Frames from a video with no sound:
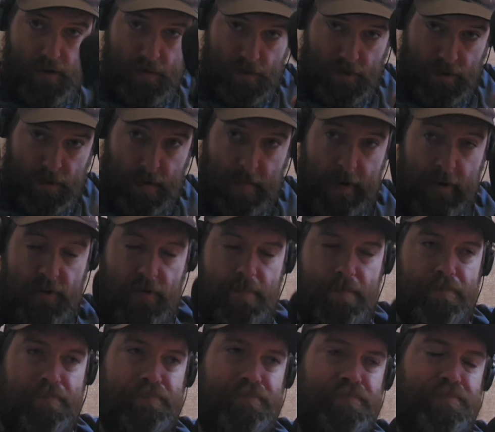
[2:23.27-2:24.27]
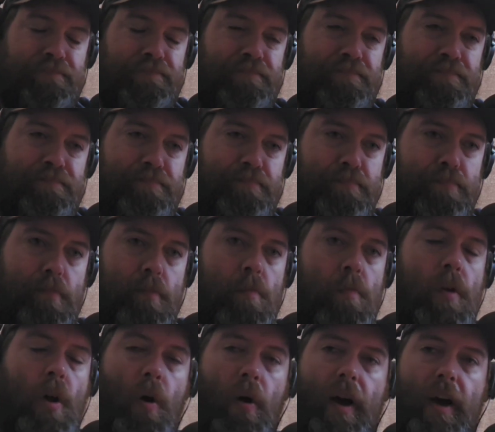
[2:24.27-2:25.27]
Timmy's.
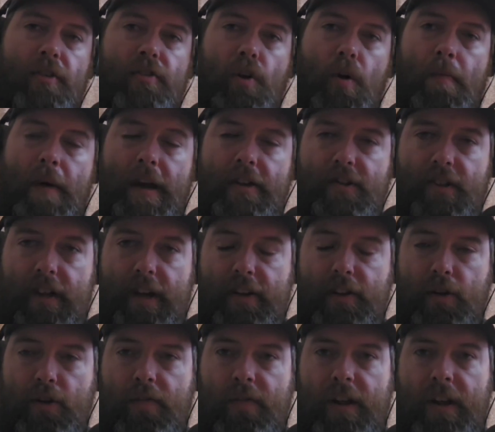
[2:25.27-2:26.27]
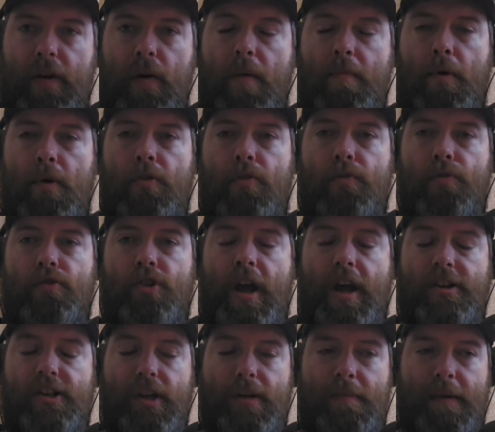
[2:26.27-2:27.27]
Okay, so basically I took the video, I put it through
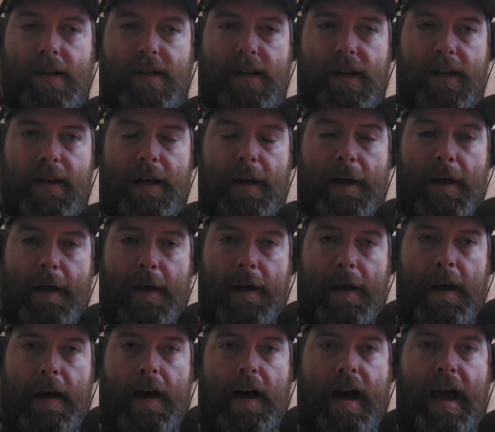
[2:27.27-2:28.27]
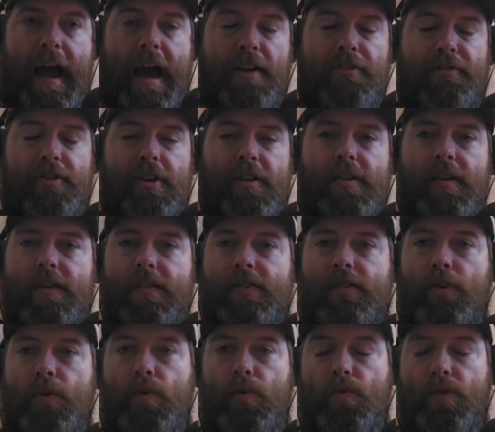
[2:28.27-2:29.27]
ChatGPT, I asked it
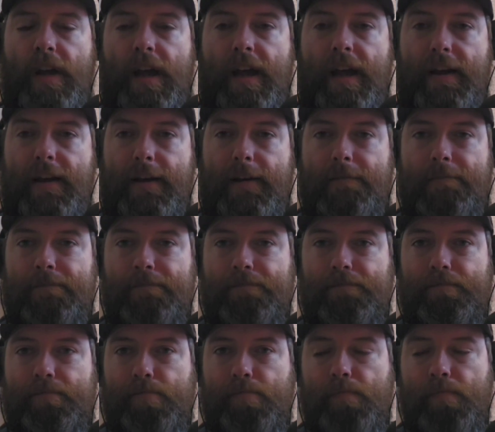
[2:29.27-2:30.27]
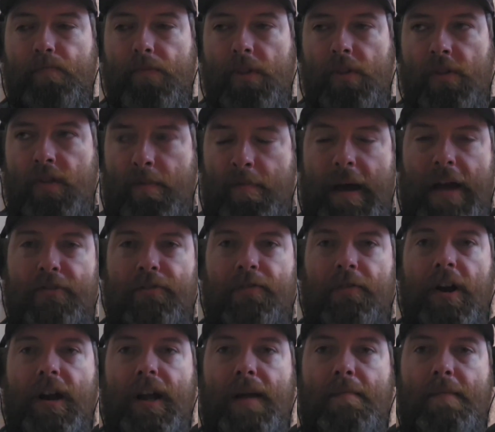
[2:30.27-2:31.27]
to take the best
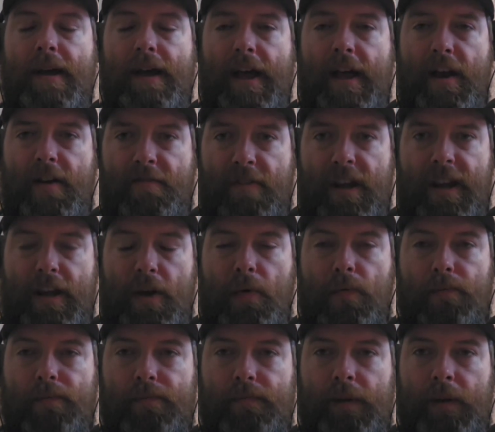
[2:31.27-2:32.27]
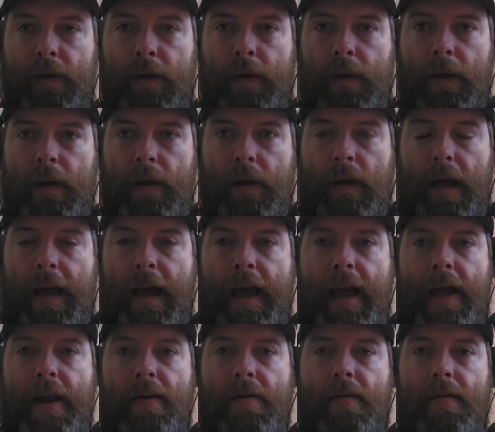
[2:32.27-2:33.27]
frame out of the video
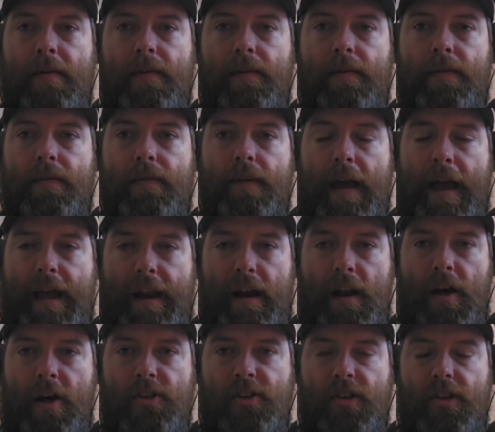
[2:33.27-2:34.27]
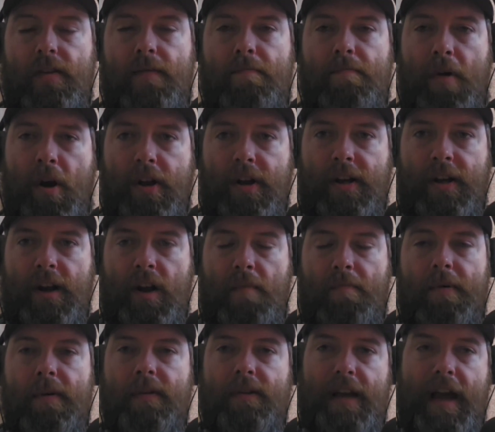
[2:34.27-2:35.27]
and analyze it, brighten it
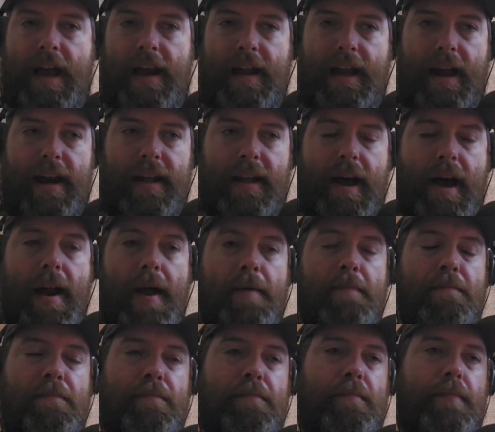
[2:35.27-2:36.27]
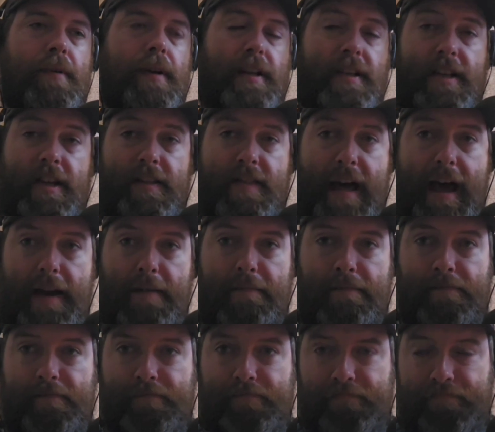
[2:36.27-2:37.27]
up, yada yada yada. It did
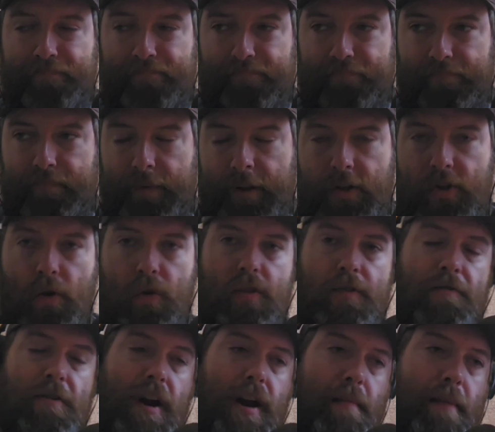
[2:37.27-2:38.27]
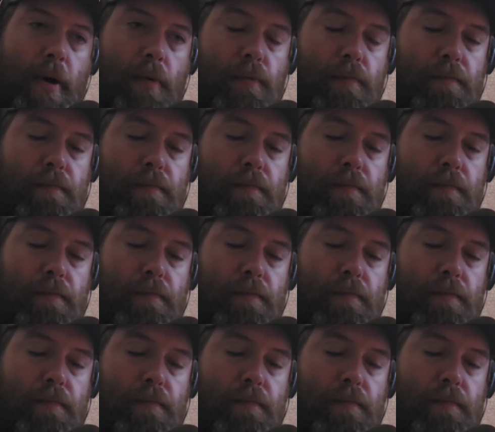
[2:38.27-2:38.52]
that. It took the frame out,